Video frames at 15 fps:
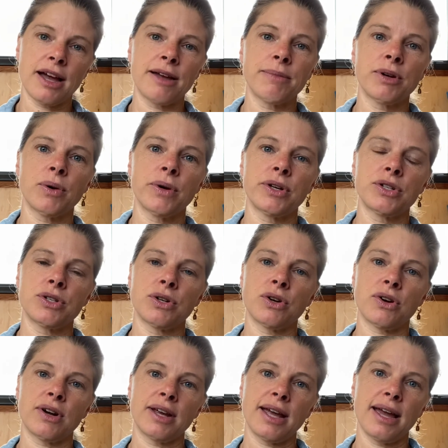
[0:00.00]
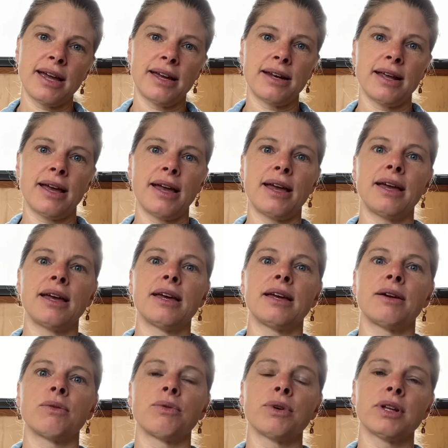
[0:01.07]
I'm going to create
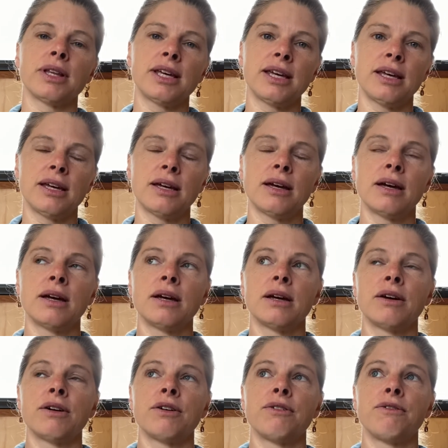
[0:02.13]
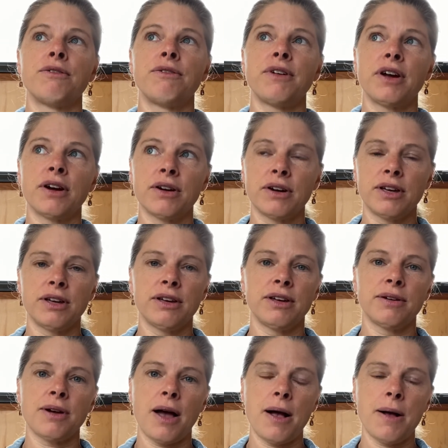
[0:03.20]
a really very